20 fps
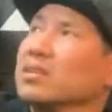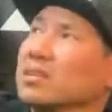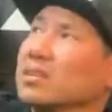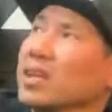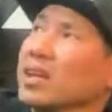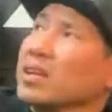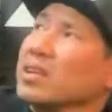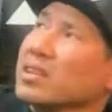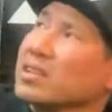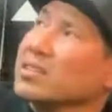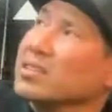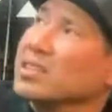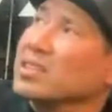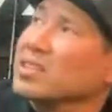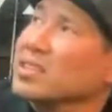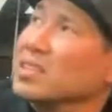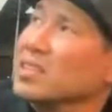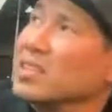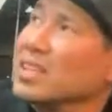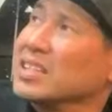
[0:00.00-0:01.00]
Yeah, because
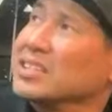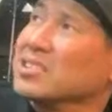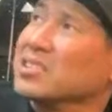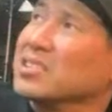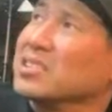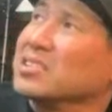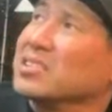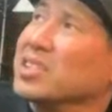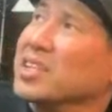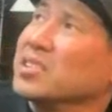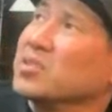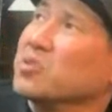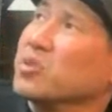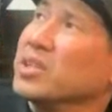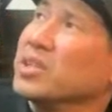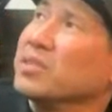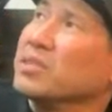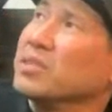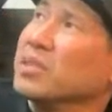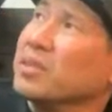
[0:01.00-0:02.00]
that's a good size
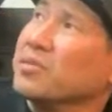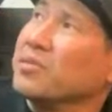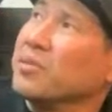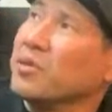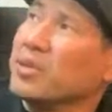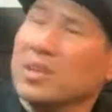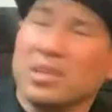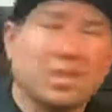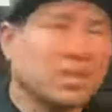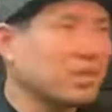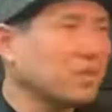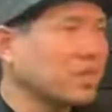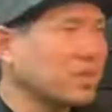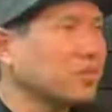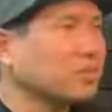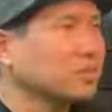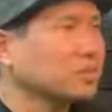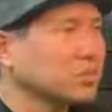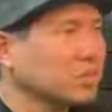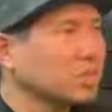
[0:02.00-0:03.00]
reel. A 40
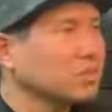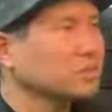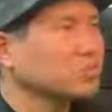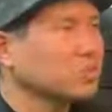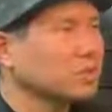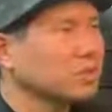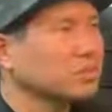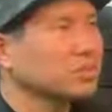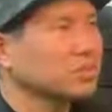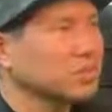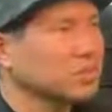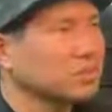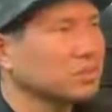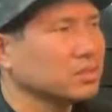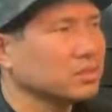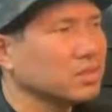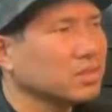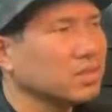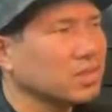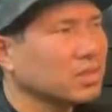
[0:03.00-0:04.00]
narrow size reel is
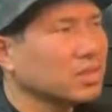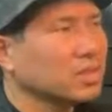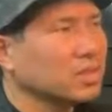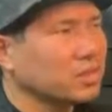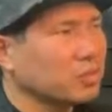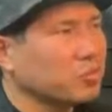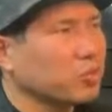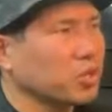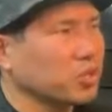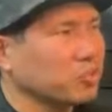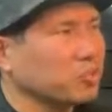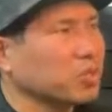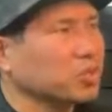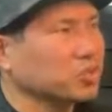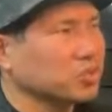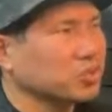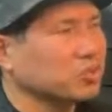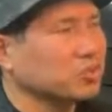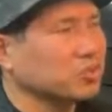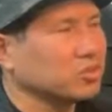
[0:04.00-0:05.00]
pretty
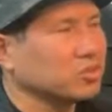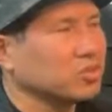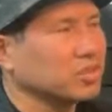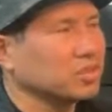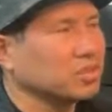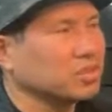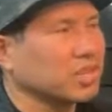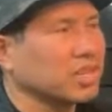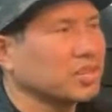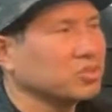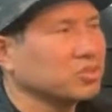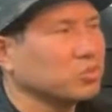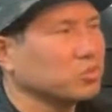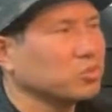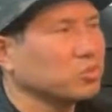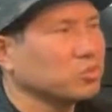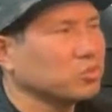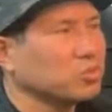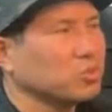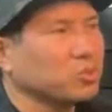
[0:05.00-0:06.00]
much the size
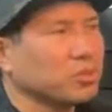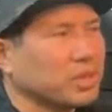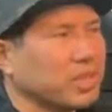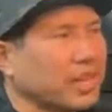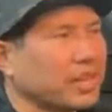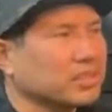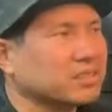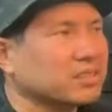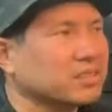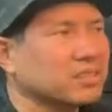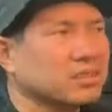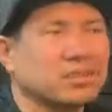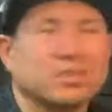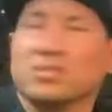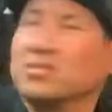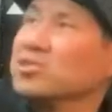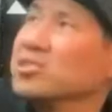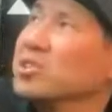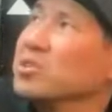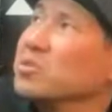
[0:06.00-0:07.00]
you would like to
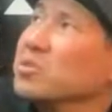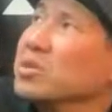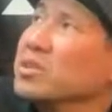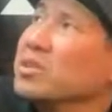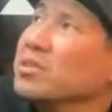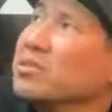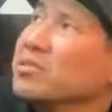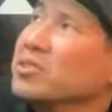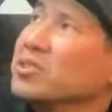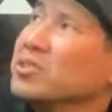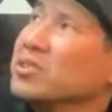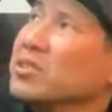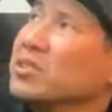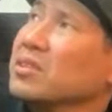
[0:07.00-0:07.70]
jig with, for sure.